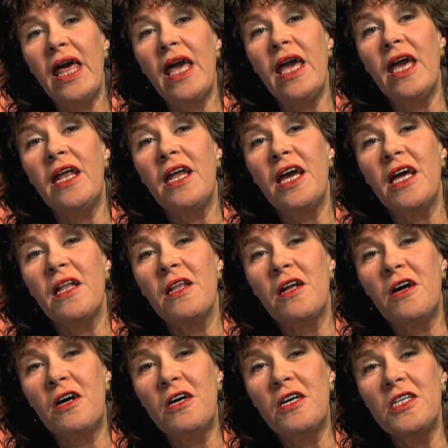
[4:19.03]
In a
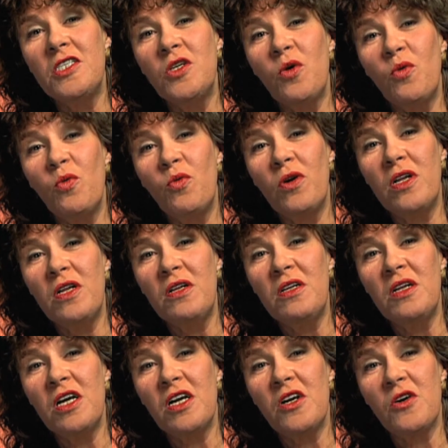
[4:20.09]
large wooden
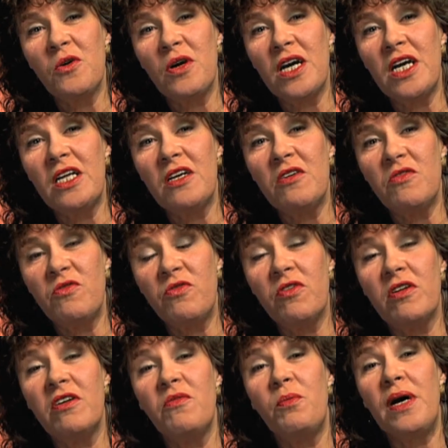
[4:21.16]
crate
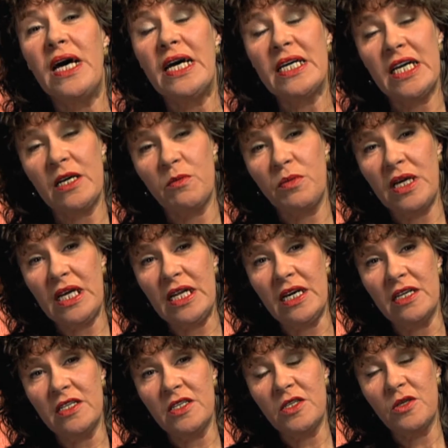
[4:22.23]
full of packing
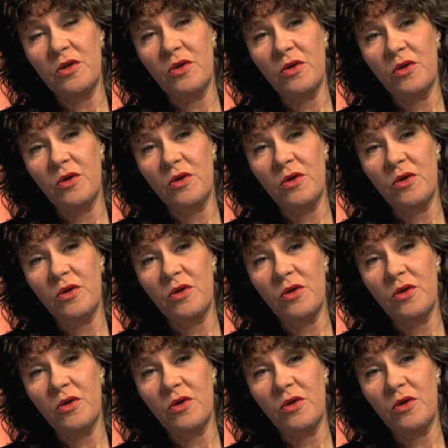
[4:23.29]
peanuts.